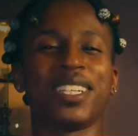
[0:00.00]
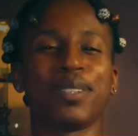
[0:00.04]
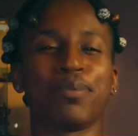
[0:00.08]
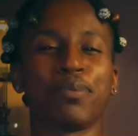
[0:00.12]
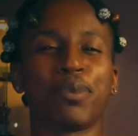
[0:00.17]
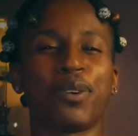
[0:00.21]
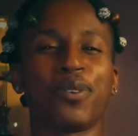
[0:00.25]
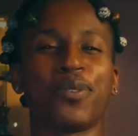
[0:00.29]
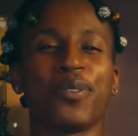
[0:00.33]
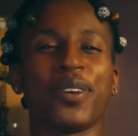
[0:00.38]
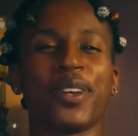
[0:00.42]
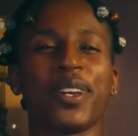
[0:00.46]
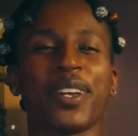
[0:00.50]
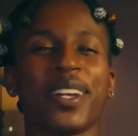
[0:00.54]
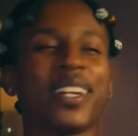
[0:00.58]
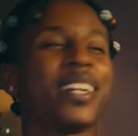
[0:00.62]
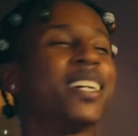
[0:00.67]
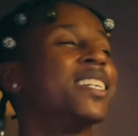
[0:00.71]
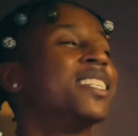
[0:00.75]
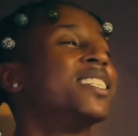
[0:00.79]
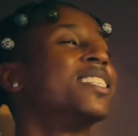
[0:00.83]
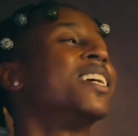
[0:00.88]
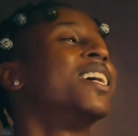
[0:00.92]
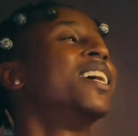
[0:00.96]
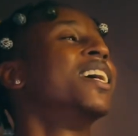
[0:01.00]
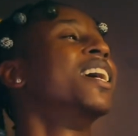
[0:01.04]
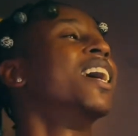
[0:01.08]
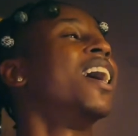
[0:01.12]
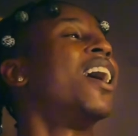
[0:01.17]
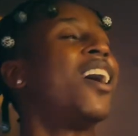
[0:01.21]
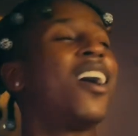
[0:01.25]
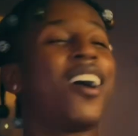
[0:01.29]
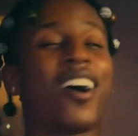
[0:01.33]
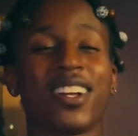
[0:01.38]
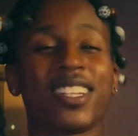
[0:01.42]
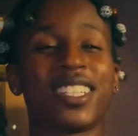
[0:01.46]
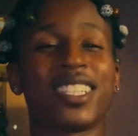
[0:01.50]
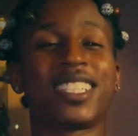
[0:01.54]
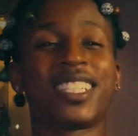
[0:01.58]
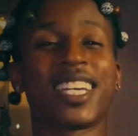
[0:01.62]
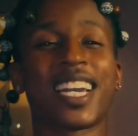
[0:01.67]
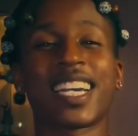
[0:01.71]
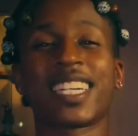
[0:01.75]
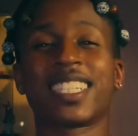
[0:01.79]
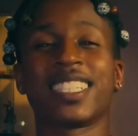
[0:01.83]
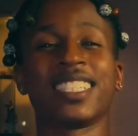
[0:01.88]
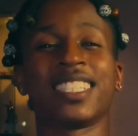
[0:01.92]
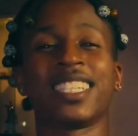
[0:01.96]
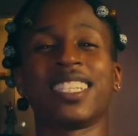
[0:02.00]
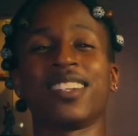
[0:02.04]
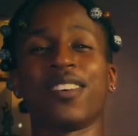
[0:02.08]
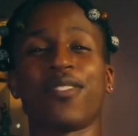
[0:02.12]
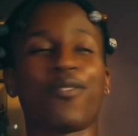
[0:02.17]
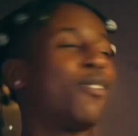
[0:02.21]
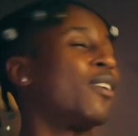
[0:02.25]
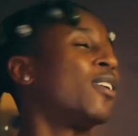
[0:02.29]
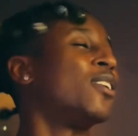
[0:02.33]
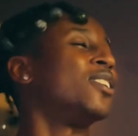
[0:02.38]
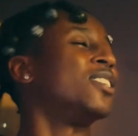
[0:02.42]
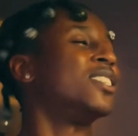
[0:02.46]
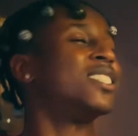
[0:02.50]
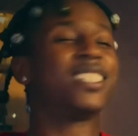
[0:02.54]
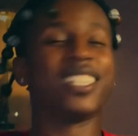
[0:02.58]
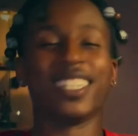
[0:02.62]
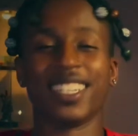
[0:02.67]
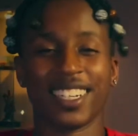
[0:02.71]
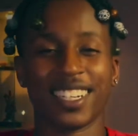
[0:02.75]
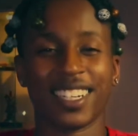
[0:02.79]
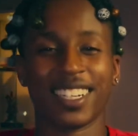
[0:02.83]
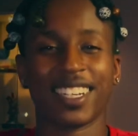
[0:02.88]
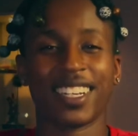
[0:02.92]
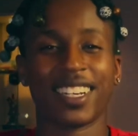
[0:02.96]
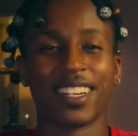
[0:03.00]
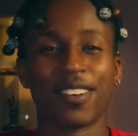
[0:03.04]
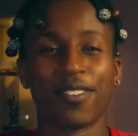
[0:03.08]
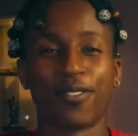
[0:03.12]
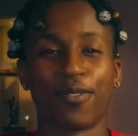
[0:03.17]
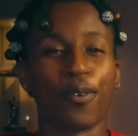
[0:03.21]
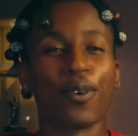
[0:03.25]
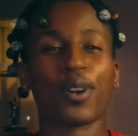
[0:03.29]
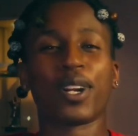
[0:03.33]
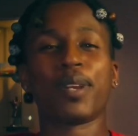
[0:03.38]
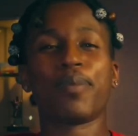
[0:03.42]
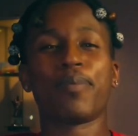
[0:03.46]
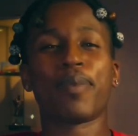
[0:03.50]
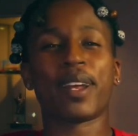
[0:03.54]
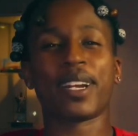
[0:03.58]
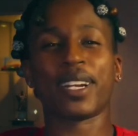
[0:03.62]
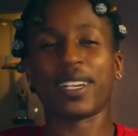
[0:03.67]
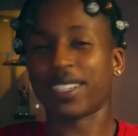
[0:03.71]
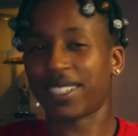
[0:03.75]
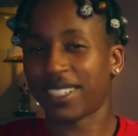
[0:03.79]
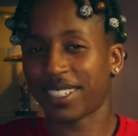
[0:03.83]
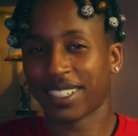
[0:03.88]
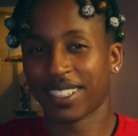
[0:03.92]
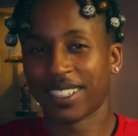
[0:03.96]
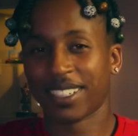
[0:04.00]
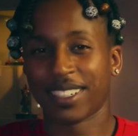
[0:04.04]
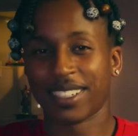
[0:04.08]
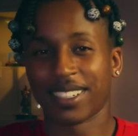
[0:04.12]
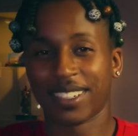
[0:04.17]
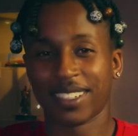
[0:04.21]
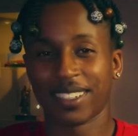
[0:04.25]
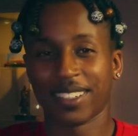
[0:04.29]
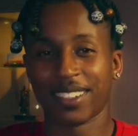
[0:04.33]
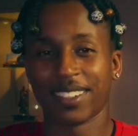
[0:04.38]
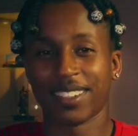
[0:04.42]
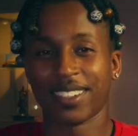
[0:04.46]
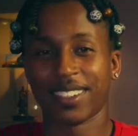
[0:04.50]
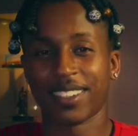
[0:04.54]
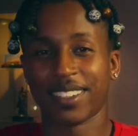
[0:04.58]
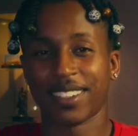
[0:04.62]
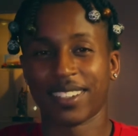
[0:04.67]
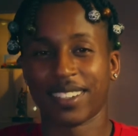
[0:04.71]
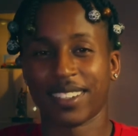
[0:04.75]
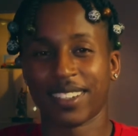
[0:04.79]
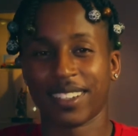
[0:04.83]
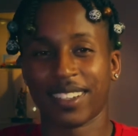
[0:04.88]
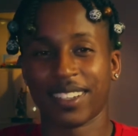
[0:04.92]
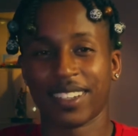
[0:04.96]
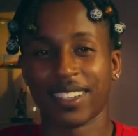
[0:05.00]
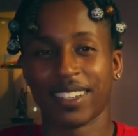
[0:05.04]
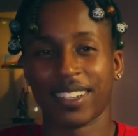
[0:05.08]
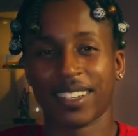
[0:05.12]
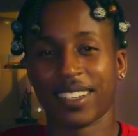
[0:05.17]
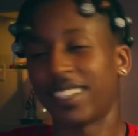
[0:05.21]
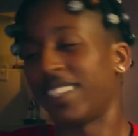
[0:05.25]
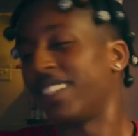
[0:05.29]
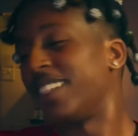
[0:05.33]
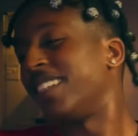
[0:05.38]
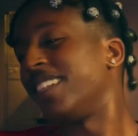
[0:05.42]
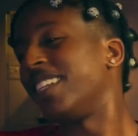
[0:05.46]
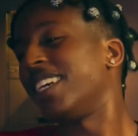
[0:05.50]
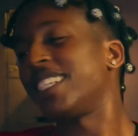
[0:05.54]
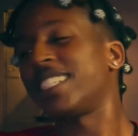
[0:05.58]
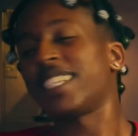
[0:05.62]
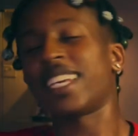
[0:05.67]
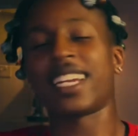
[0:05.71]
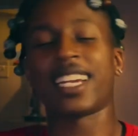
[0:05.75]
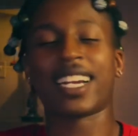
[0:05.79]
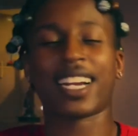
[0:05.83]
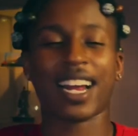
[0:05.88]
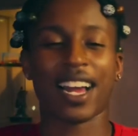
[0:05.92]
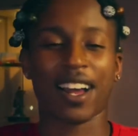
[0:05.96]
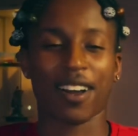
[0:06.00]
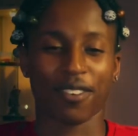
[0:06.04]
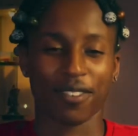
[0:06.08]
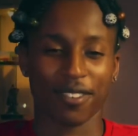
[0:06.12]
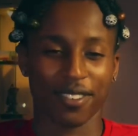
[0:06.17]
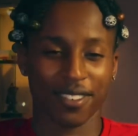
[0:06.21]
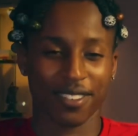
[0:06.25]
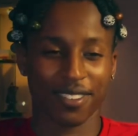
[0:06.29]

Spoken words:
movie because all the sex is in the first 40 minutes. Let's get it out.